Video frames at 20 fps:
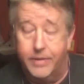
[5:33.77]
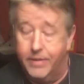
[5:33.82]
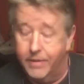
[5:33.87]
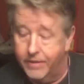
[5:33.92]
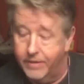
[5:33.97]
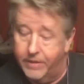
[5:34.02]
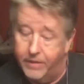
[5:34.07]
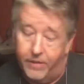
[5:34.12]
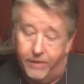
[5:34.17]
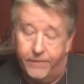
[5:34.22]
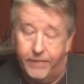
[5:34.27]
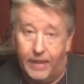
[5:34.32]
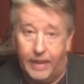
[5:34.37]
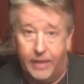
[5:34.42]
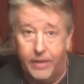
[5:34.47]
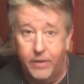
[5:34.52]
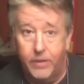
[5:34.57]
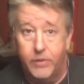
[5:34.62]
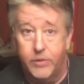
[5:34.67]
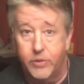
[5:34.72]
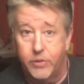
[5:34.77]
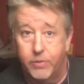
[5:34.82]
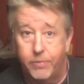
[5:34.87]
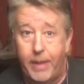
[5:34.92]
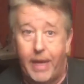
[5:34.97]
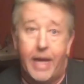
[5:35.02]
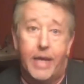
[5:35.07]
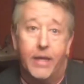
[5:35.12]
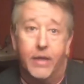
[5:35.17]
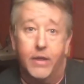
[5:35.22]
Because, you know, if you lose your
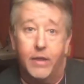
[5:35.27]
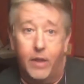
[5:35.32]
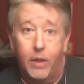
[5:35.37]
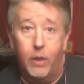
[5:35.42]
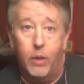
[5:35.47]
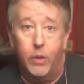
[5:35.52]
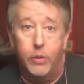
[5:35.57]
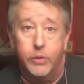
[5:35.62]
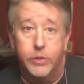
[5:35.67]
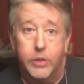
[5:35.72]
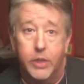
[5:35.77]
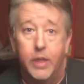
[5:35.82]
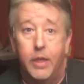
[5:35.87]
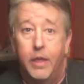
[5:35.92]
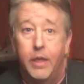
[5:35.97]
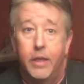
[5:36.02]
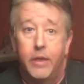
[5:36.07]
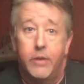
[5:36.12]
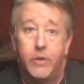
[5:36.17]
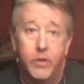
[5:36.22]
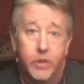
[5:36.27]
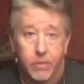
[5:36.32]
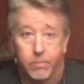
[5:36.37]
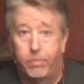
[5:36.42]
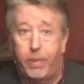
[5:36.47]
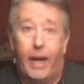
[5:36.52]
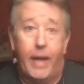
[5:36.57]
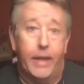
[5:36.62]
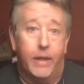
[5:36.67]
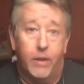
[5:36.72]
bag of clothes, you can
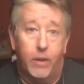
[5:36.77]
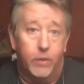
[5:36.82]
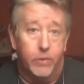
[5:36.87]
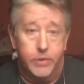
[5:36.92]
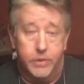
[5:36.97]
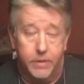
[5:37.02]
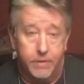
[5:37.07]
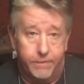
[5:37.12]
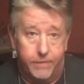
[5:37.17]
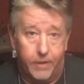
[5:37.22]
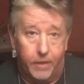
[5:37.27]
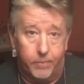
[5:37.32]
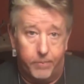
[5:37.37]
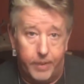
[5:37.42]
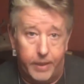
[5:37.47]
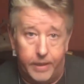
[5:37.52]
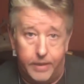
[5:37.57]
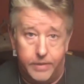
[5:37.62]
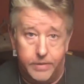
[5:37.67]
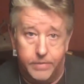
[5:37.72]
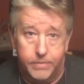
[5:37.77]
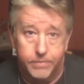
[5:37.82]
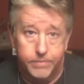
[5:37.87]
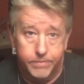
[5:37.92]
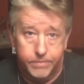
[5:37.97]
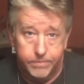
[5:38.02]
buy clothes in the Philippines.